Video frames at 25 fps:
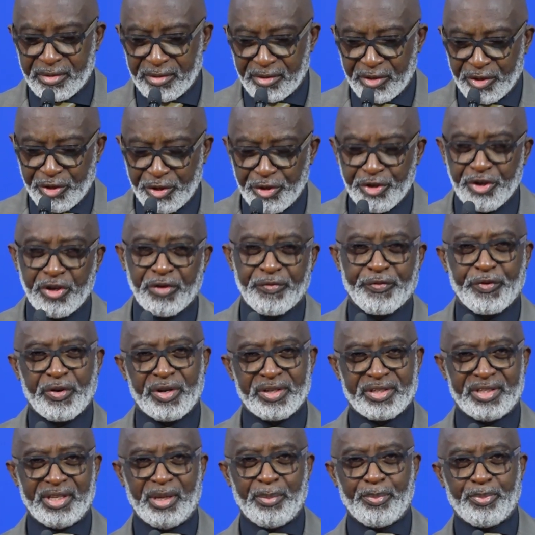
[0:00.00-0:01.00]
Union, for
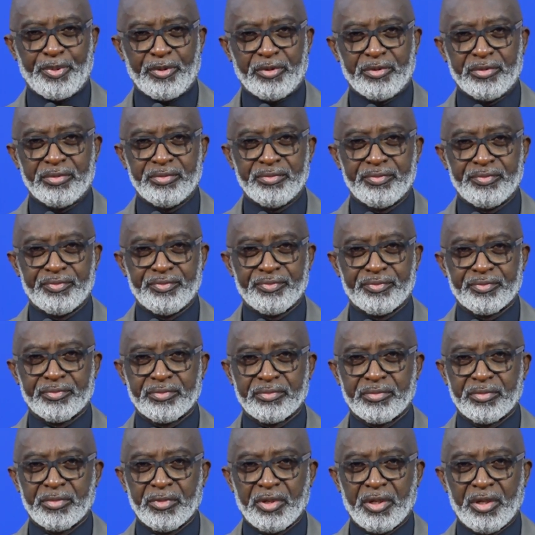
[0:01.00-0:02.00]
example,
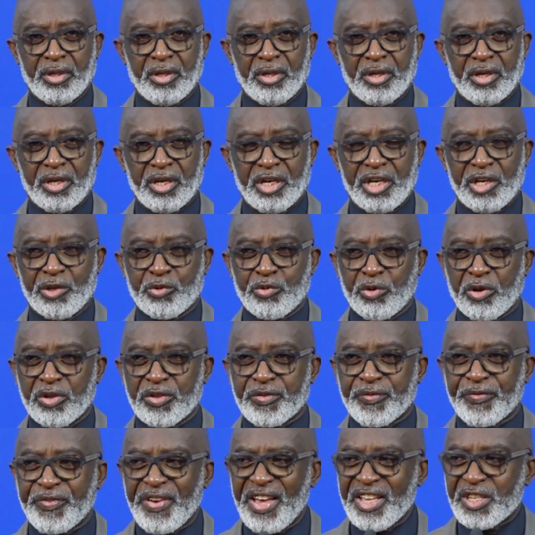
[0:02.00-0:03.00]
it
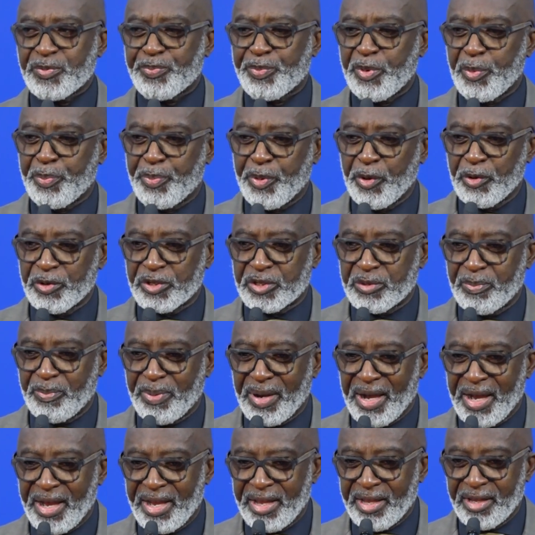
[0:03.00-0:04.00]
was first proposed
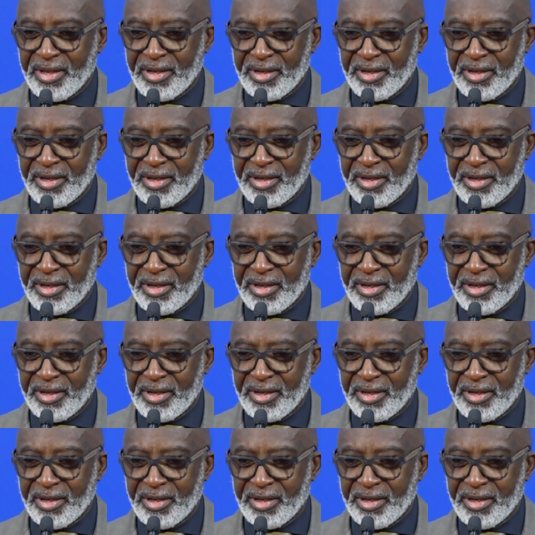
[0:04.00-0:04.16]
by